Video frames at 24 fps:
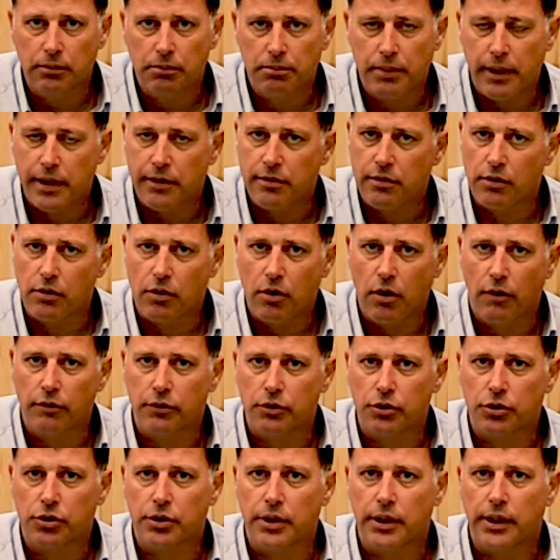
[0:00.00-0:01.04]
based in
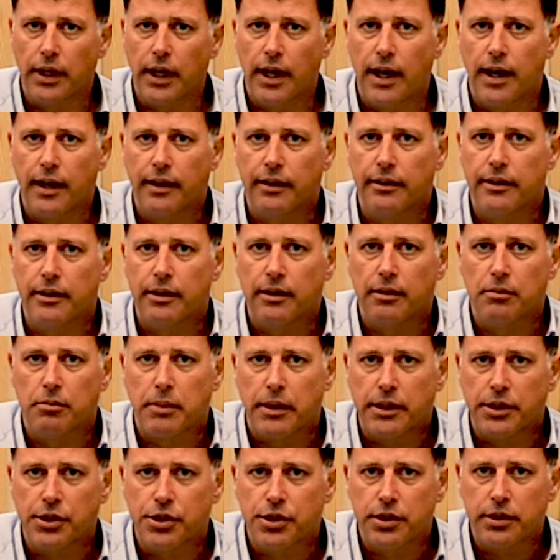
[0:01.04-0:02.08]
Coventry and in
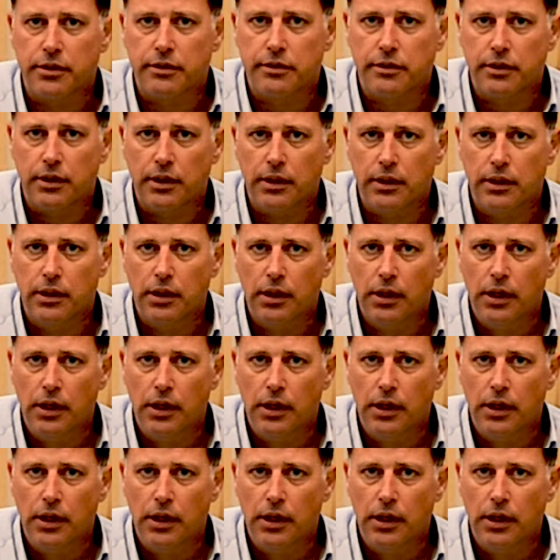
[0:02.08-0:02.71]
Manchester.